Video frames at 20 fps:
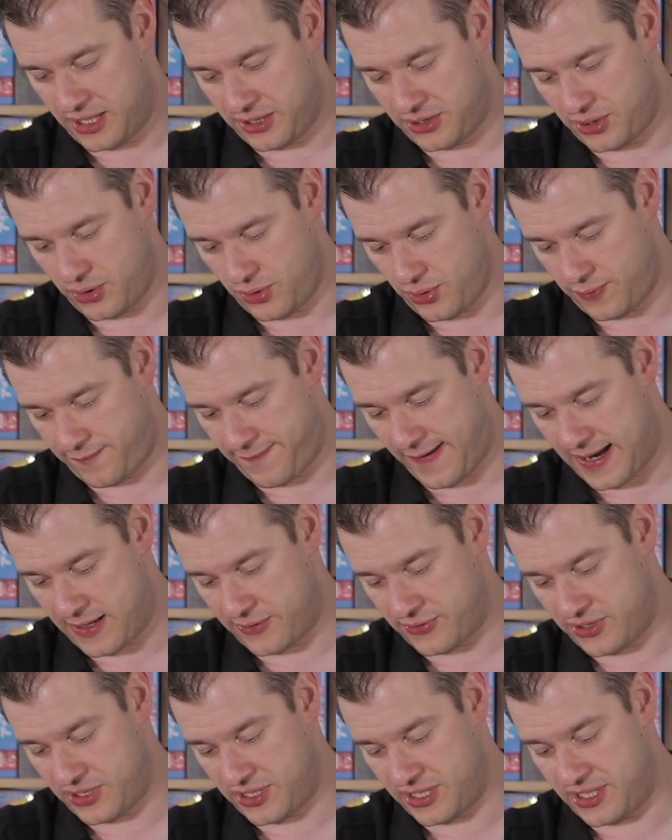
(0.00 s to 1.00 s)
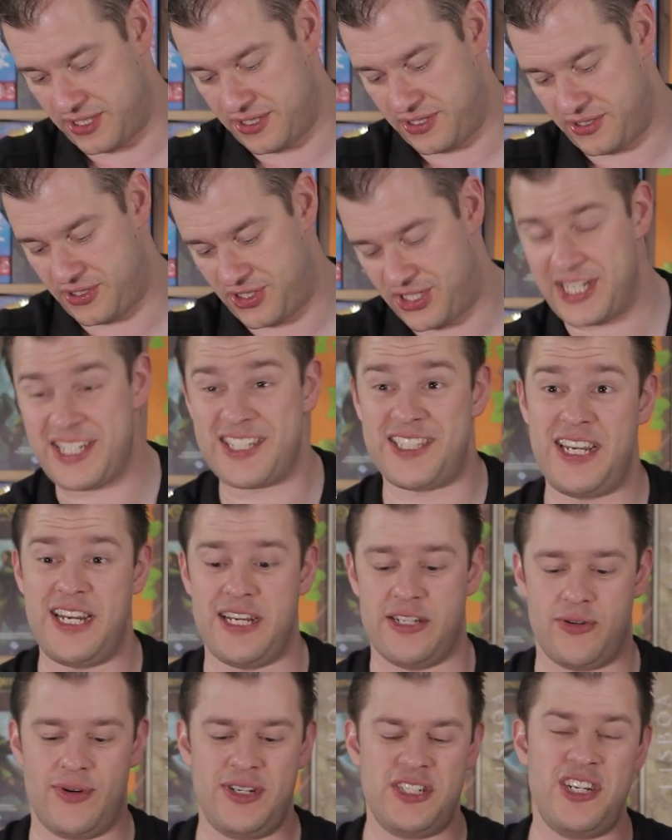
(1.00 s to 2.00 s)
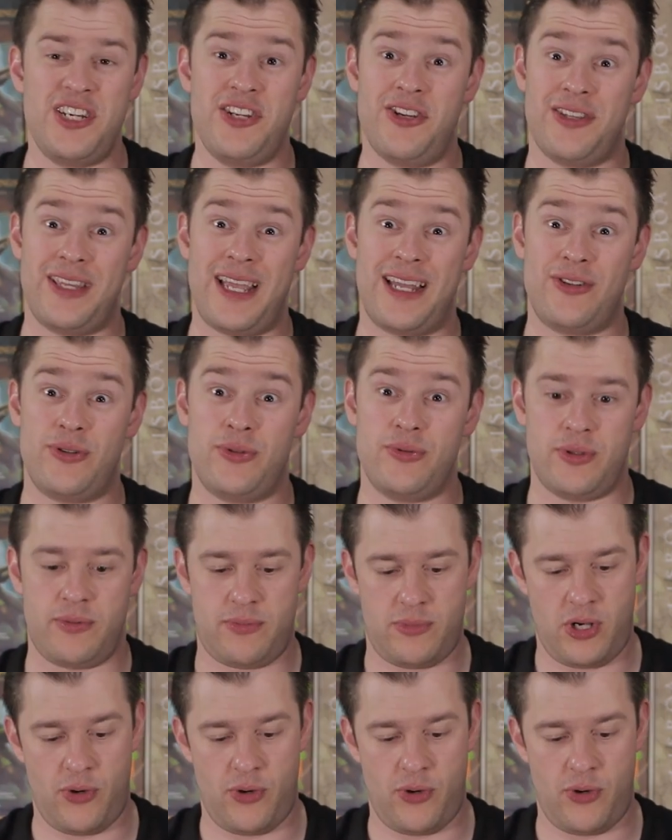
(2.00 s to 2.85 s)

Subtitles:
2016. So actually not that old.